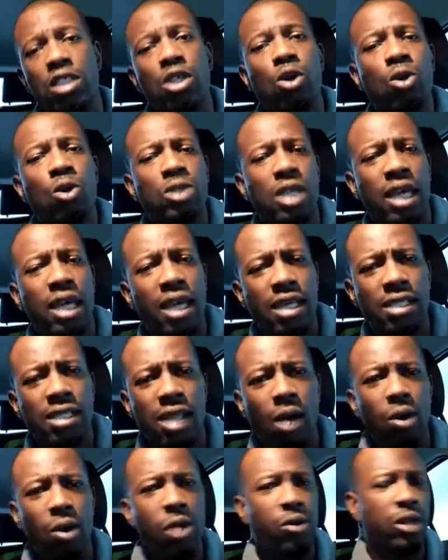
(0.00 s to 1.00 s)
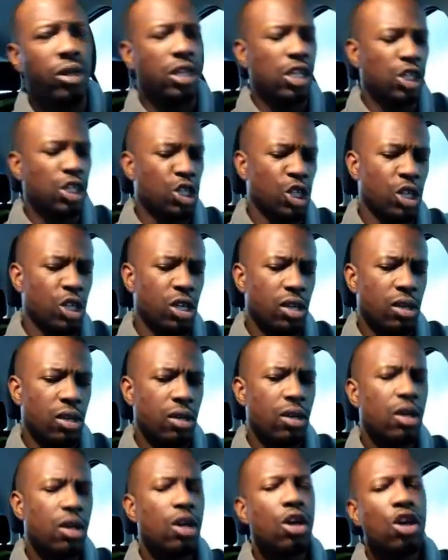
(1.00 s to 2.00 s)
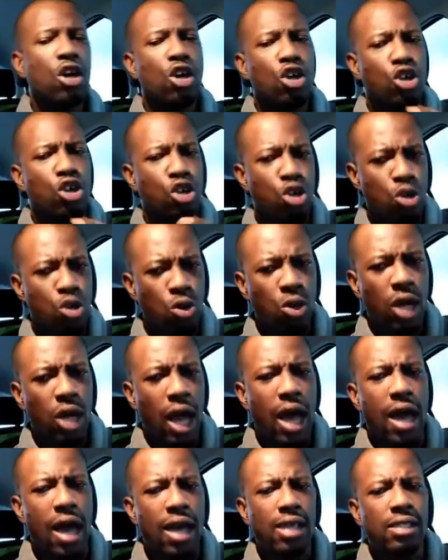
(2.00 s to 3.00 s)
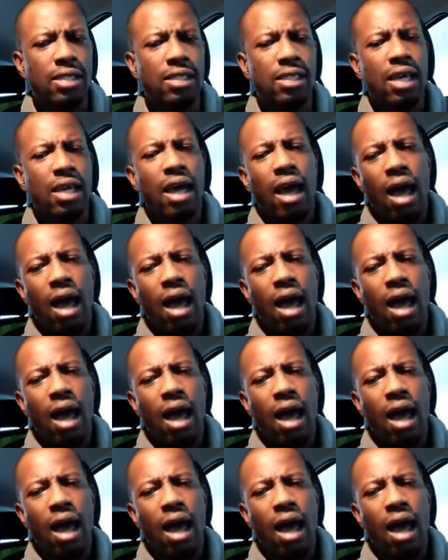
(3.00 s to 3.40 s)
goes against our religion. You guys